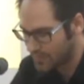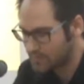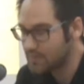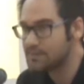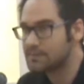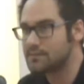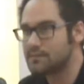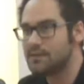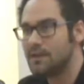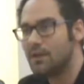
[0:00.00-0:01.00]
And
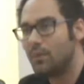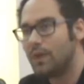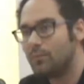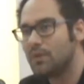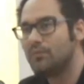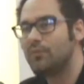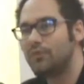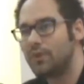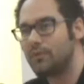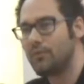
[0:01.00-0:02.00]
this, when
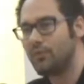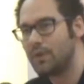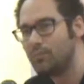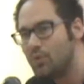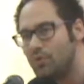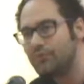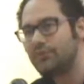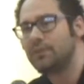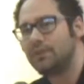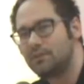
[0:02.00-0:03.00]
we
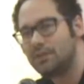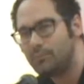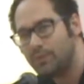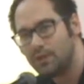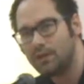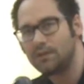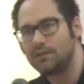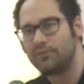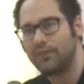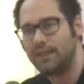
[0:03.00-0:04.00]
moved into the
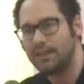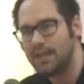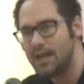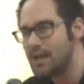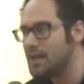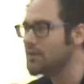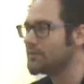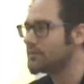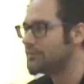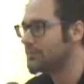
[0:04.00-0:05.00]
period of '89,
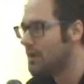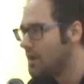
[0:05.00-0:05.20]
of